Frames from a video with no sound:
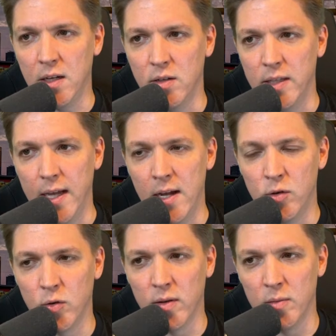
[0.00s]
called the
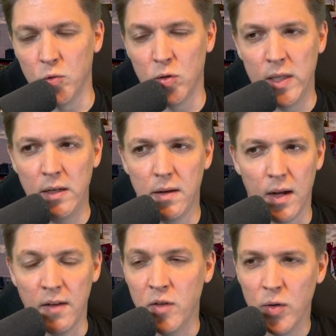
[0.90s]
algorithm rolling.
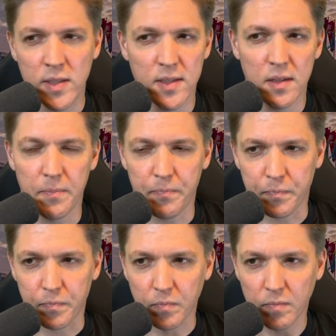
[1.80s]
I've noticed
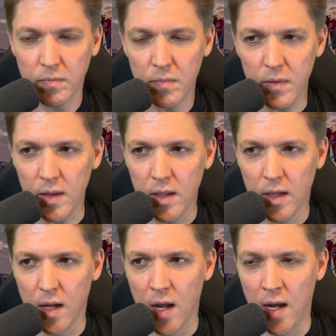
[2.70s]

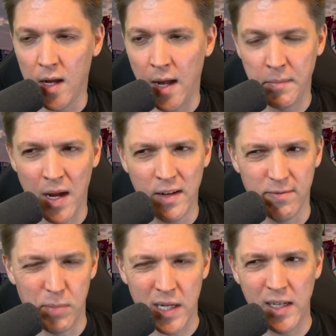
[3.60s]
I'm kind
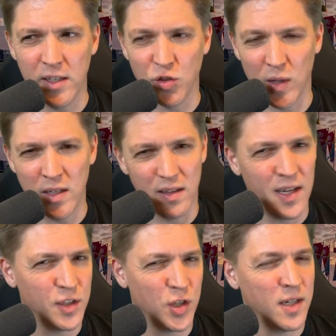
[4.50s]
of bucking a trend. A
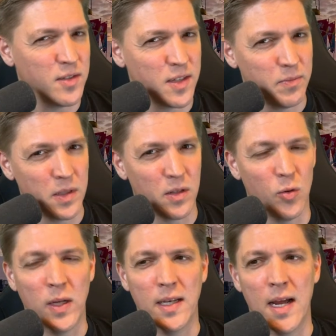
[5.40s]
lot of channels have been
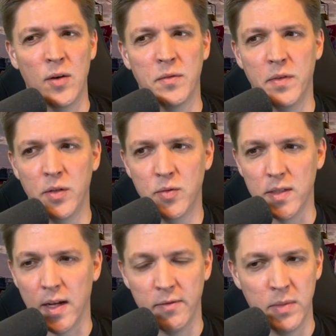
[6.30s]
going down in views,
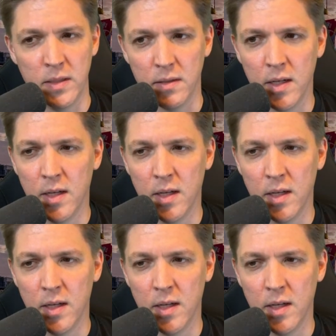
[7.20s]
and I've been